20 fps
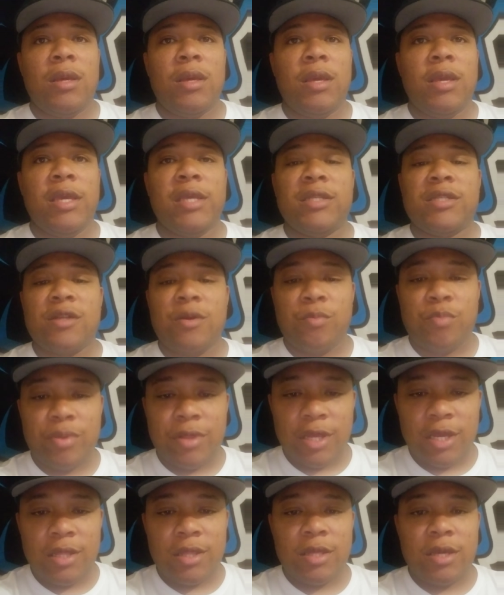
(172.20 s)
is
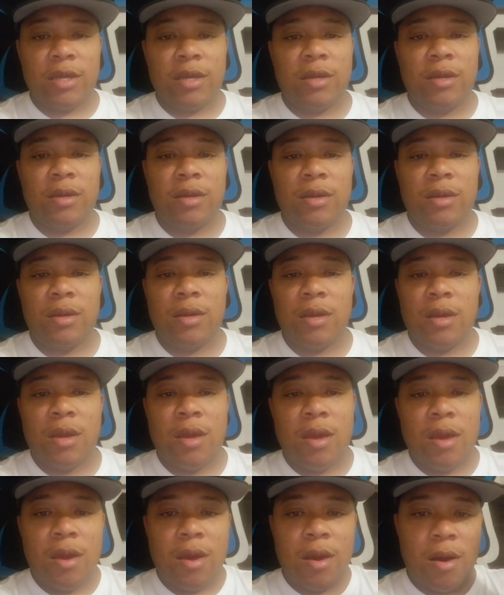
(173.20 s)
completely
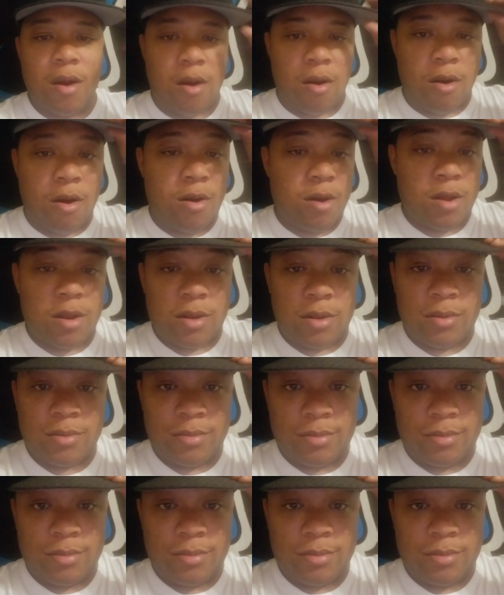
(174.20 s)
on